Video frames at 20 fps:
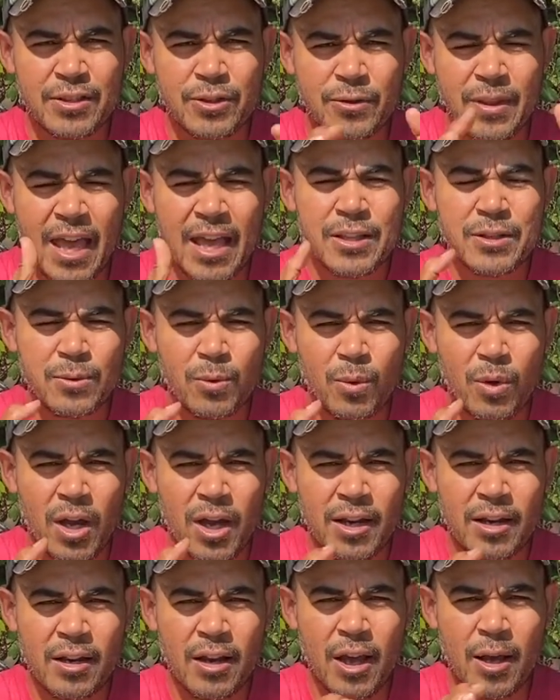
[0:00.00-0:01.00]
So that's
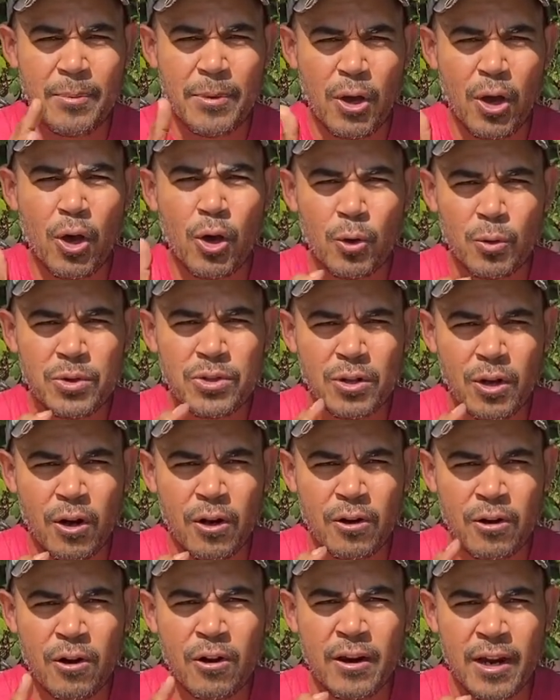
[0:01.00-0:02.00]
what the oats
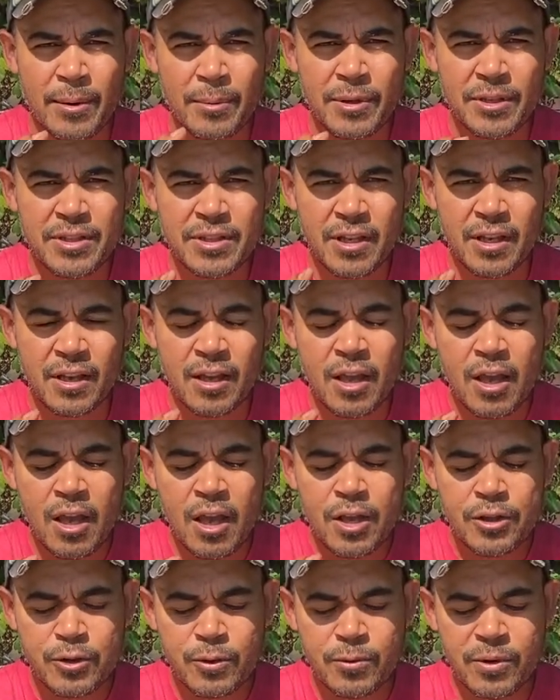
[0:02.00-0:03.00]
are able to
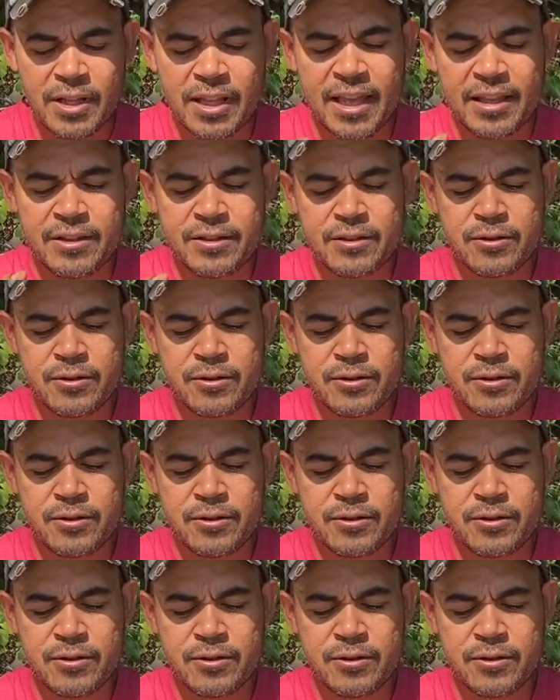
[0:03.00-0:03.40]
really